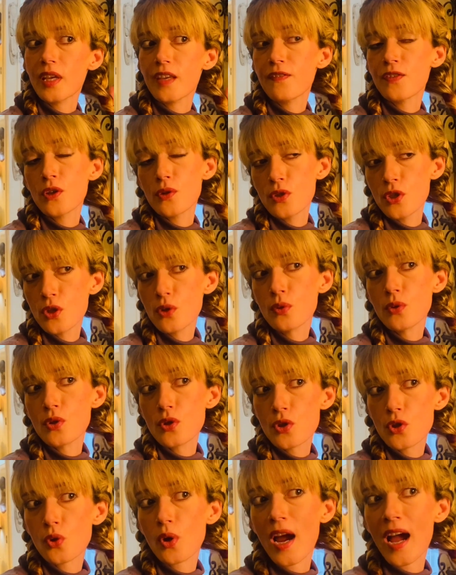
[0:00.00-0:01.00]
you do
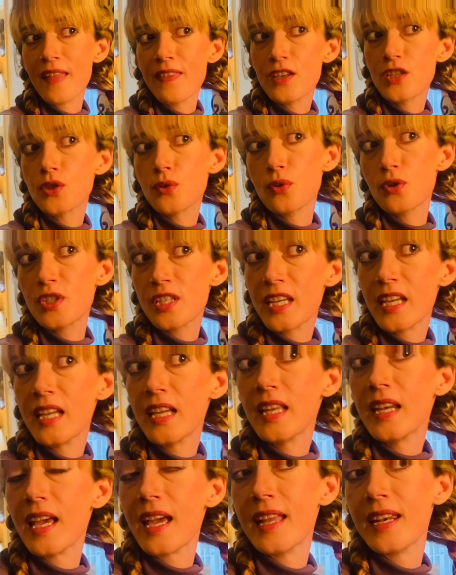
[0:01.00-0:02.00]
try this
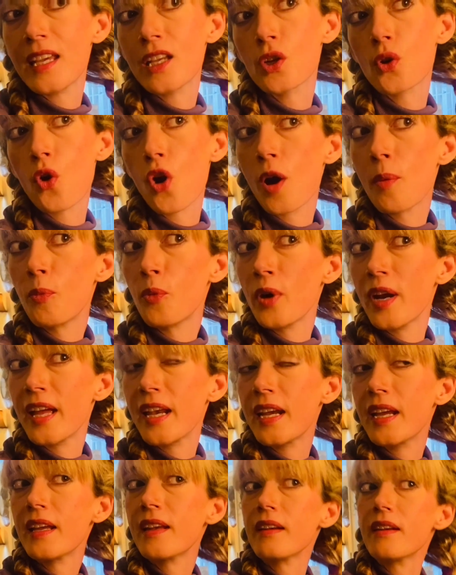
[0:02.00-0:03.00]
routine and incorporate
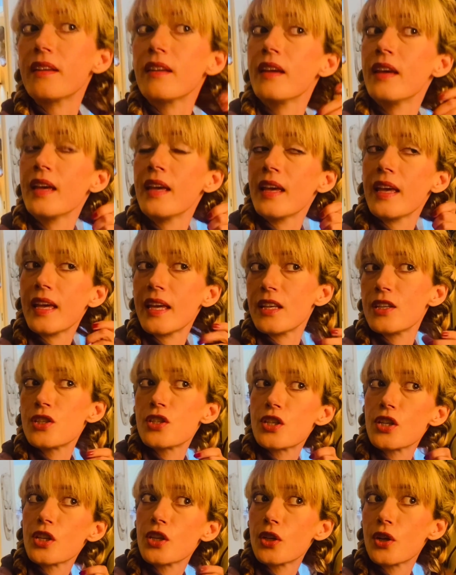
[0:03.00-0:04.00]
it
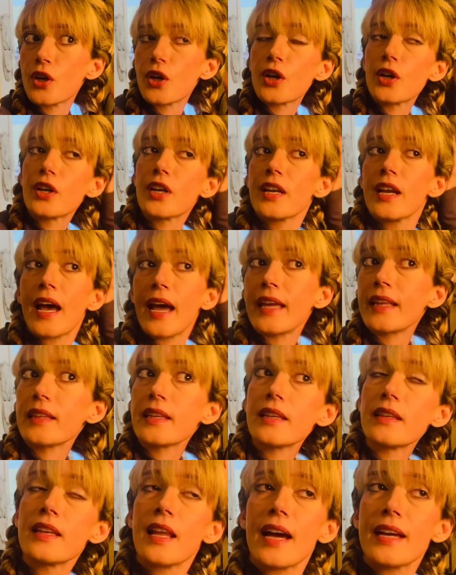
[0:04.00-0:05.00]
into your
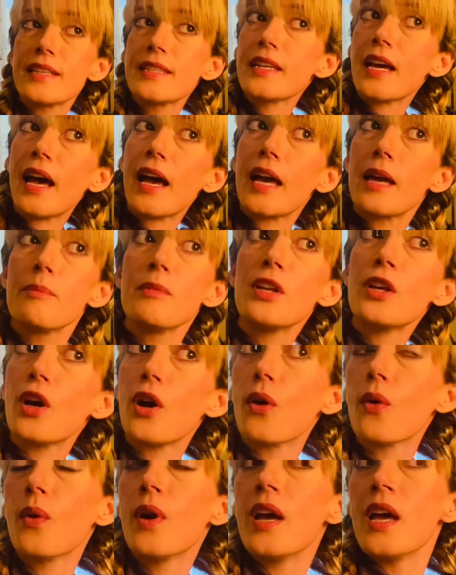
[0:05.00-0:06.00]
nighttime, you
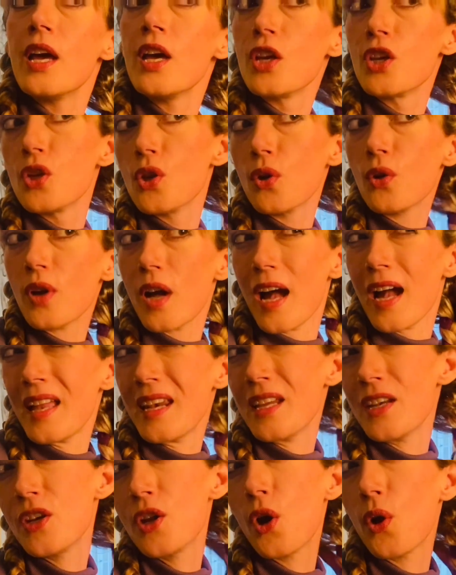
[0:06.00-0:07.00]
know, you'll kind
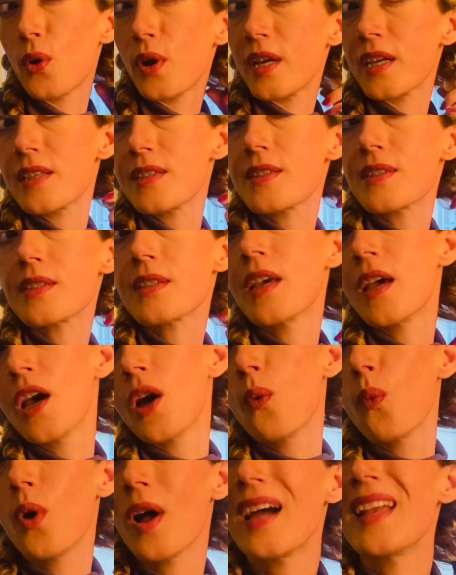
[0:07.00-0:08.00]
of notice,
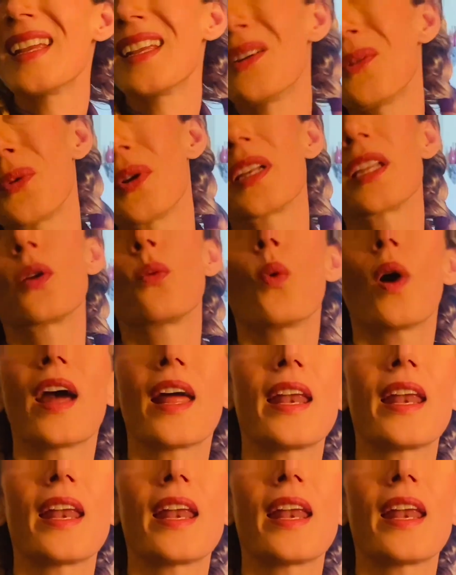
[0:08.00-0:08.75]
well, I didn't really wet